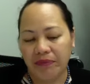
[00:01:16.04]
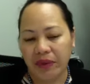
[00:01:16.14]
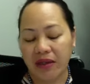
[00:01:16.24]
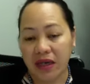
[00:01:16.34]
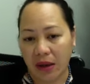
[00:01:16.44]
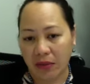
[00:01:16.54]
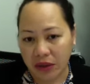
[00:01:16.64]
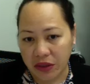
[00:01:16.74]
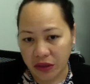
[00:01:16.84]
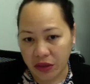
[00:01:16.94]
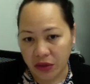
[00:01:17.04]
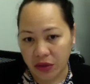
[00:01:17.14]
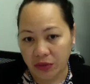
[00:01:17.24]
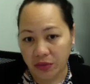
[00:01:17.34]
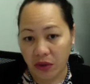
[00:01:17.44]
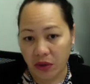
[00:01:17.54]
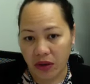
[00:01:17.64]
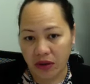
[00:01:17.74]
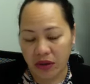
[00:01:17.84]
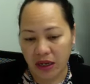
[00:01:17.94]
established to
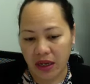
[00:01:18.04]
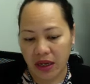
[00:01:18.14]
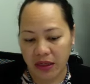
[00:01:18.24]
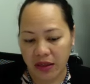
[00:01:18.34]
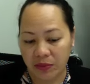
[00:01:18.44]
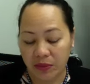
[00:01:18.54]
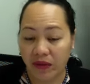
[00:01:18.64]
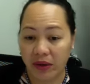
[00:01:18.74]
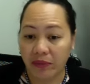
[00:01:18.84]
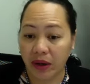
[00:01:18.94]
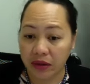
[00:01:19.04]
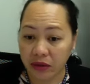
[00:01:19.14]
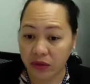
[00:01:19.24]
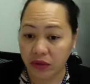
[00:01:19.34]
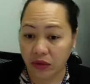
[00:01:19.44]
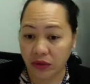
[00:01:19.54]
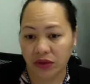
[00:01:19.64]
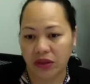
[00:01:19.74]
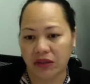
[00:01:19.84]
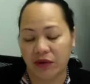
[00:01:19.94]
support and provide practical
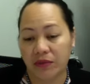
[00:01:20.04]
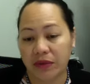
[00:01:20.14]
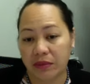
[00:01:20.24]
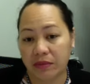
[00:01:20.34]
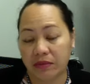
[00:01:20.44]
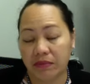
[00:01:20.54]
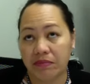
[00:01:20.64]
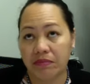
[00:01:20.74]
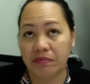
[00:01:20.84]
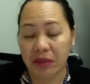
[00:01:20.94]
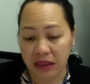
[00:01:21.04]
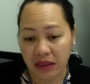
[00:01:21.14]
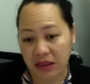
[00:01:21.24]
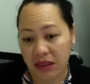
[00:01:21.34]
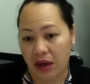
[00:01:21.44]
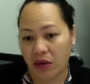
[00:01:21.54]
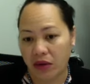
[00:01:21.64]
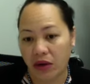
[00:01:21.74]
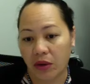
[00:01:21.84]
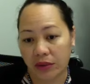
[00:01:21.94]
solutions for businesses that are owned
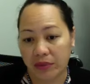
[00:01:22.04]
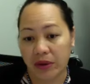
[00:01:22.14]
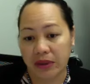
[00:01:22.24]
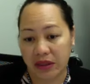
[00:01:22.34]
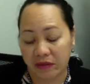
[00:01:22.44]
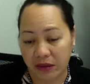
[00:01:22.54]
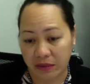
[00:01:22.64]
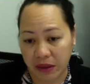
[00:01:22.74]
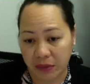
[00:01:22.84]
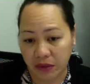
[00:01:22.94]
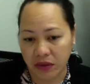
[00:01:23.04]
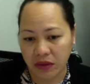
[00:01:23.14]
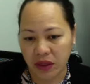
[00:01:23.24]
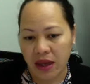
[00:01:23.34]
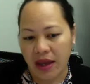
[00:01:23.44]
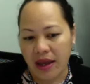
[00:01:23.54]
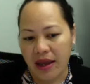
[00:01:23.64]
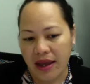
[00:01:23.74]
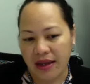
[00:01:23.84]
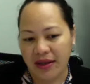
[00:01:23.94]
and operated by Pacific peoples.
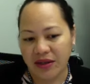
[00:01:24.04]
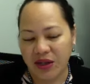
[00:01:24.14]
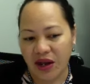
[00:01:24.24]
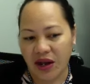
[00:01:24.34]
And